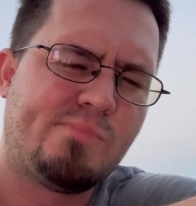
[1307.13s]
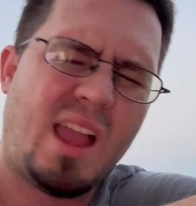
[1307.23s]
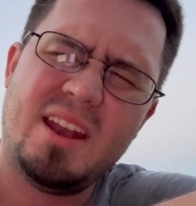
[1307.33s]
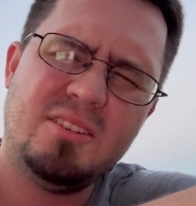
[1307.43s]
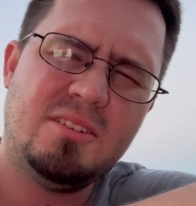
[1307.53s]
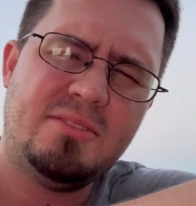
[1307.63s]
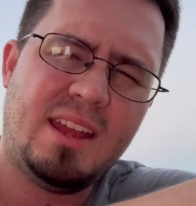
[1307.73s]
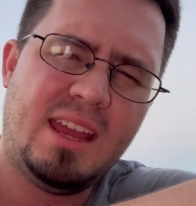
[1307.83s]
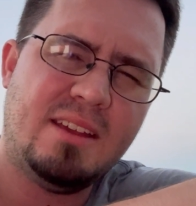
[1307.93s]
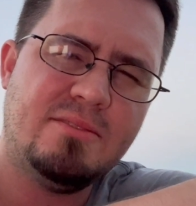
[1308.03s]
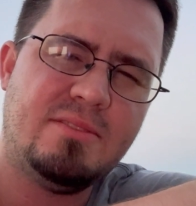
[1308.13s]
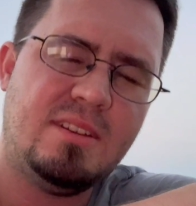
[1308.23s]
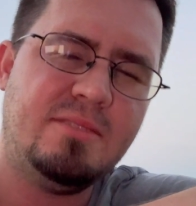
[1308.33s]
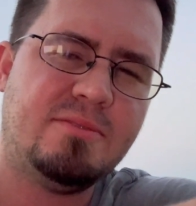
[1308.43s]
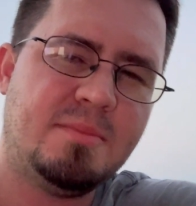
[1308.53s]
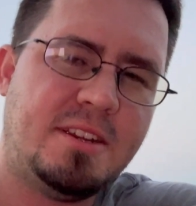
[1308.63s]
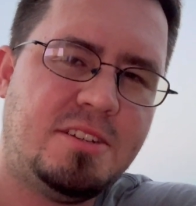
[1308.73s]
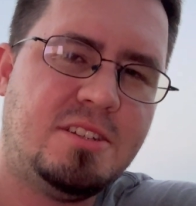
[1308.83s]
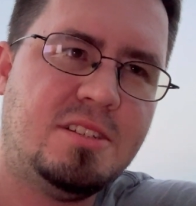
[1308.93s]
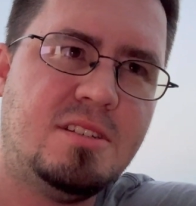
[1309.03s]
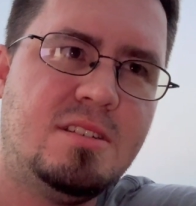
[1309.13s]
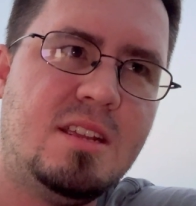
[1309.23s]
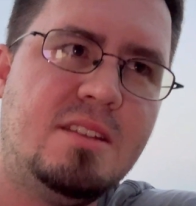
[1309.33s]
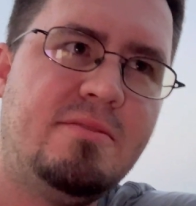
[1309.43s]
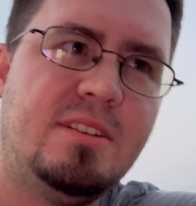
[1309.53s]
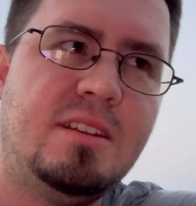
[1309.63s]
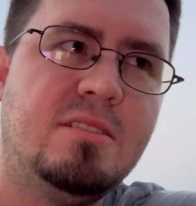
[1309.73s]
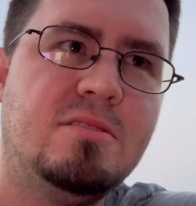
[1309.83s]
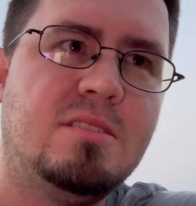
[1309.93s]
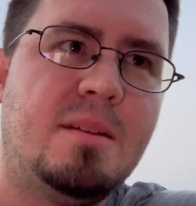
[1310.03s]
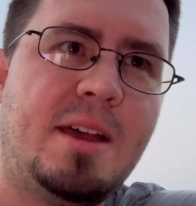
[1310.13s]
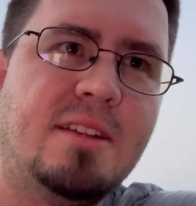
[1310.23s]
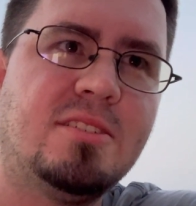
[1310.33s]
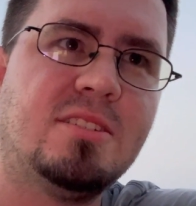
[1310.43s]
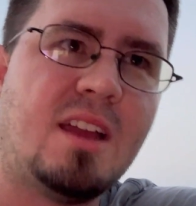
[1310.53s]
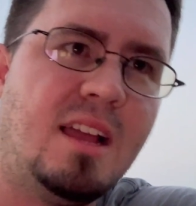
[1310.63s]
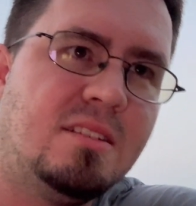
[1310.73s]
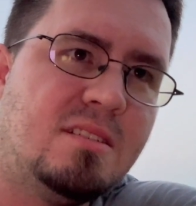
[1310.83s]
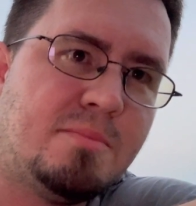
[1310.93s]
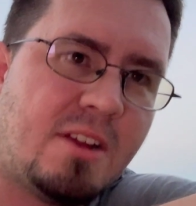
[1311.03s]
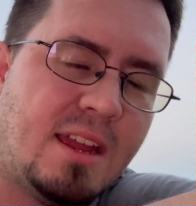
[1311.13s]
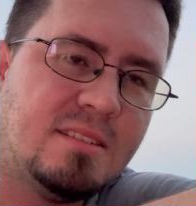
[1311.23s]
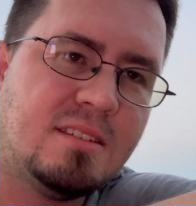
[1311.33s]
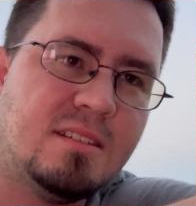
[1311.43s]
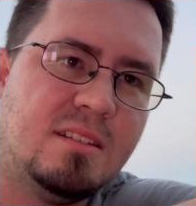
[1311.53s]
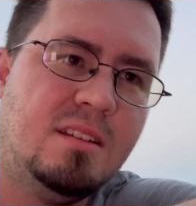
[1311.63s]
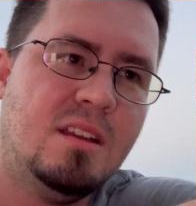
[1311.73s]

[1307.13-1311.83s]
I don't know if I have information in videos about Schuyler, Nebraska.